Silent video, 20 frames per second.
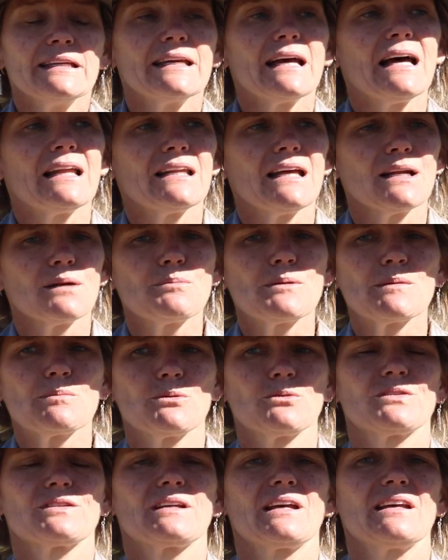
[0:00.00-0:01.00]
Yeah, a lot of
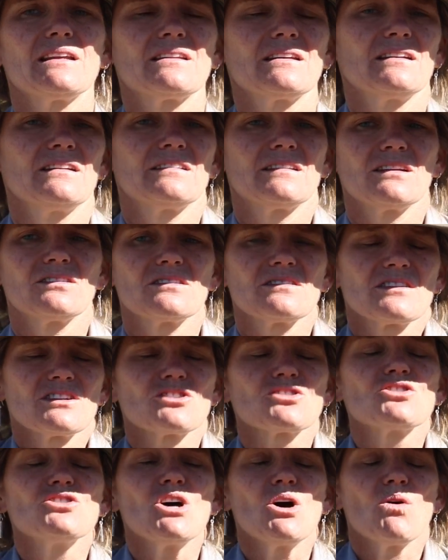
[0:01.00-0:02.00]
people say that there,
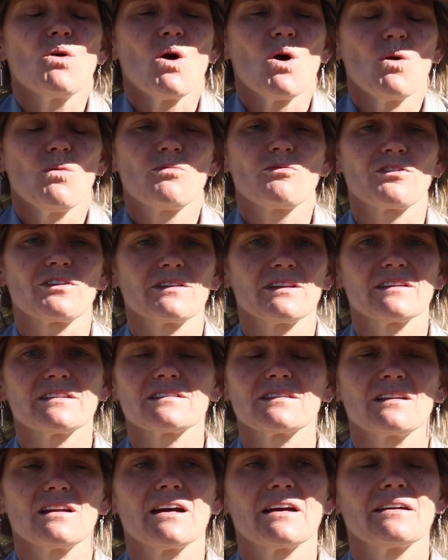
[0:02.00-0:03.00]
there's no hope for
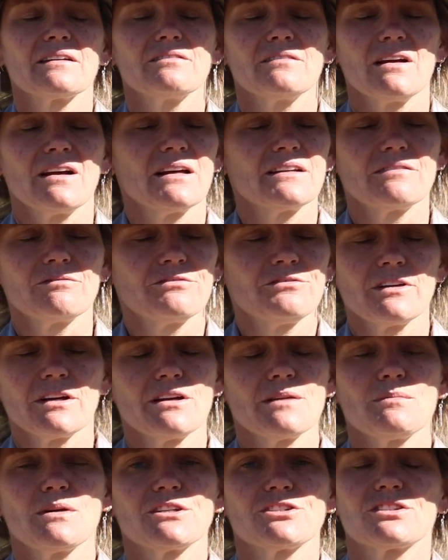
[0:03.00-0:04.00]
this, and I, I
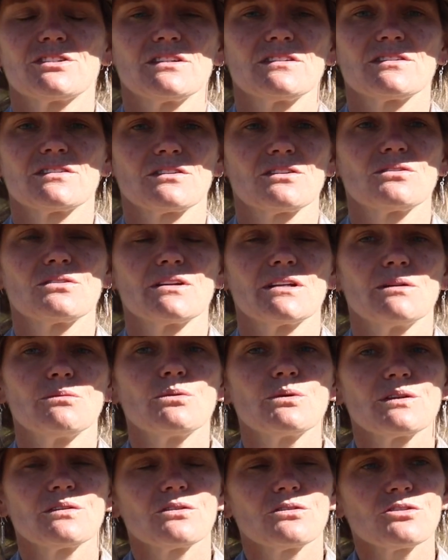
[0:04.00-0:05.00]
very much disagree.
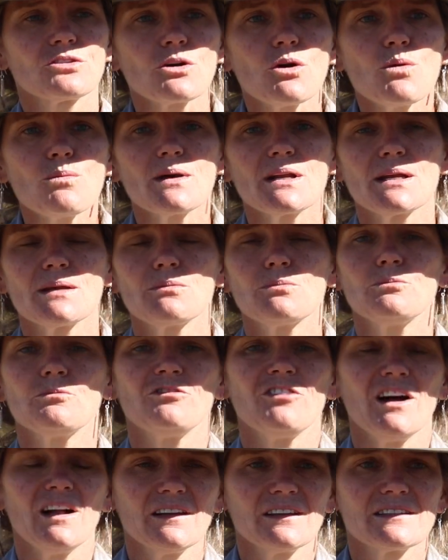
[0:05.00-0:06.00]
With so many
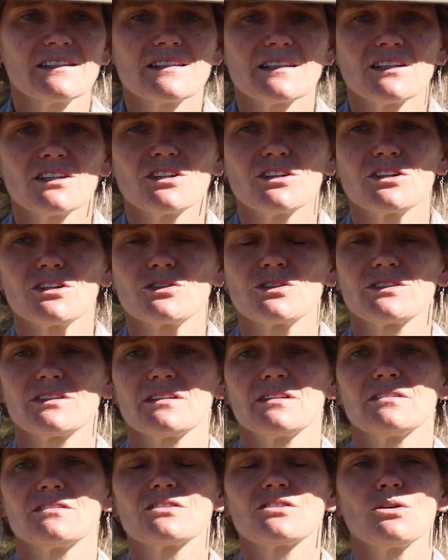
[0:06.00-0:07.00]
volunteers
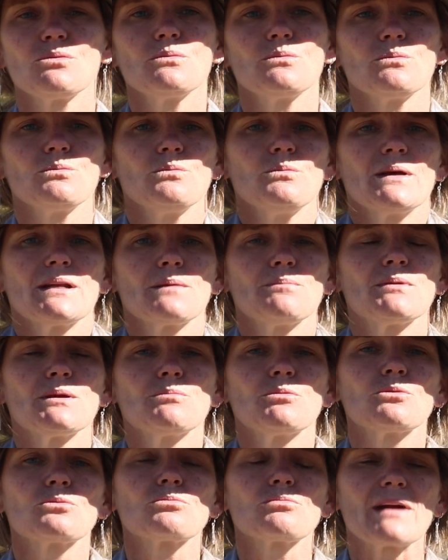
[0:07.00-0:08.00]
and so many
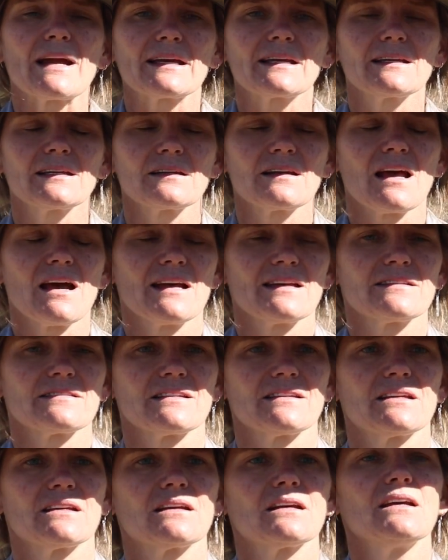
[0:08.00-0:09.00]
people
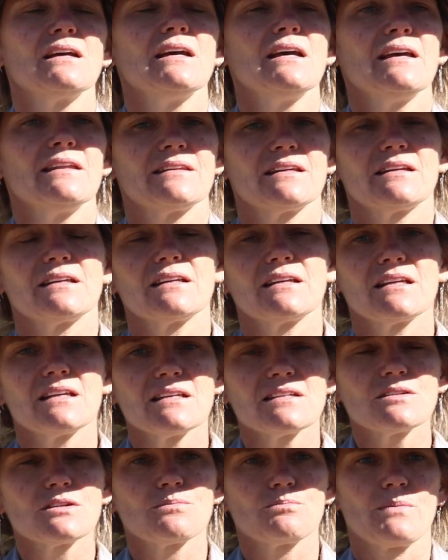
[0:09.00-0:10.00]
recognizing that it
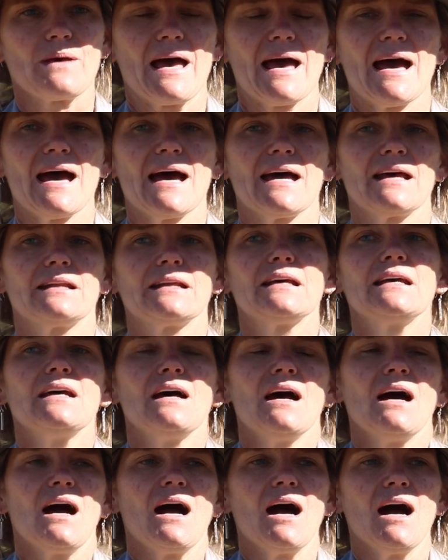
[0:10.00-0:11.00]
is bad,
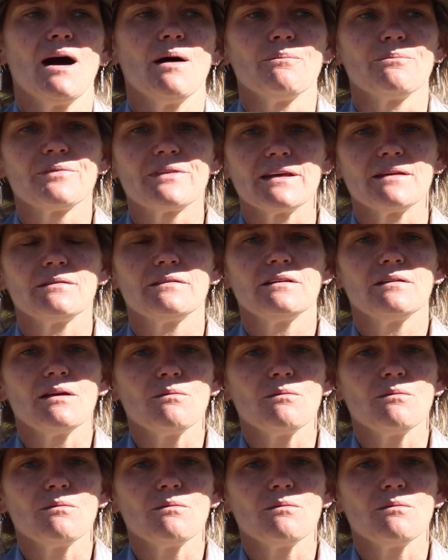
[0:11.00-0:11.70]
um, that